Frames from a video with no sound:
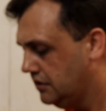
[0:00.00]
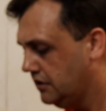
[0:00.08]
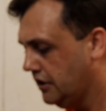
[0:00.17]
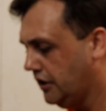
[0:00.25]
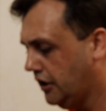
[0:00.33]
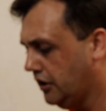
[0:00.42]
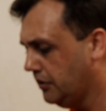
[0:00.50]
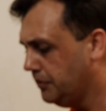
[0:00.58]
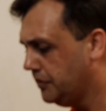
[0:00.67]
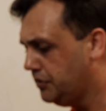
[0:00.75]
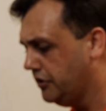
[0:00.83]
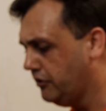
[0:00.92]
Now,
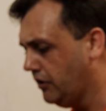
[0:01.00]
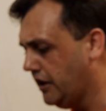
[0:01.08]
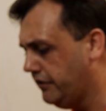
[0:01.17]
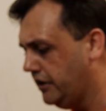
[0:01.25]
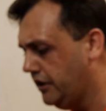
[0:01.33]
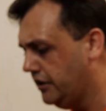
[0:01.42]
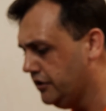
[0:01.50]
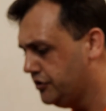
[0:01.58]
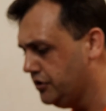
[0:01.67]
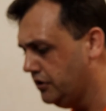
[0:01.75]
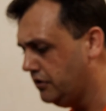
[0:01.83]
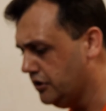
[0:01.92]
between gravy and the
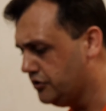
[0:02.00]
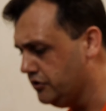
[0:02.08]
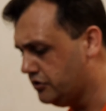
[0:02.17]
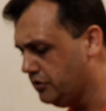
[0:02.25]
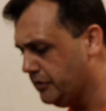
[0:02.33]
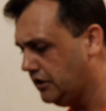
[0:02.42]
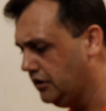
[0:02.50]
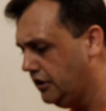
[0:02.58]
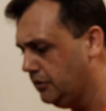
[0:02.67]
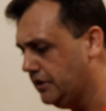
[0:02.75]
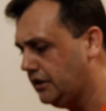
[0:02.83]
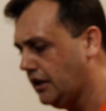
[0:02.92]
jus is going to be a
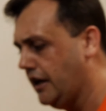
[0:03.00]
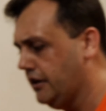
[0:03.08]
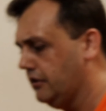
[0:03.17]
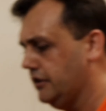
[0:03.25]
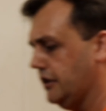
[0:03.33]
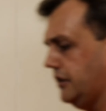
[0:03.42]
little bit lighter on the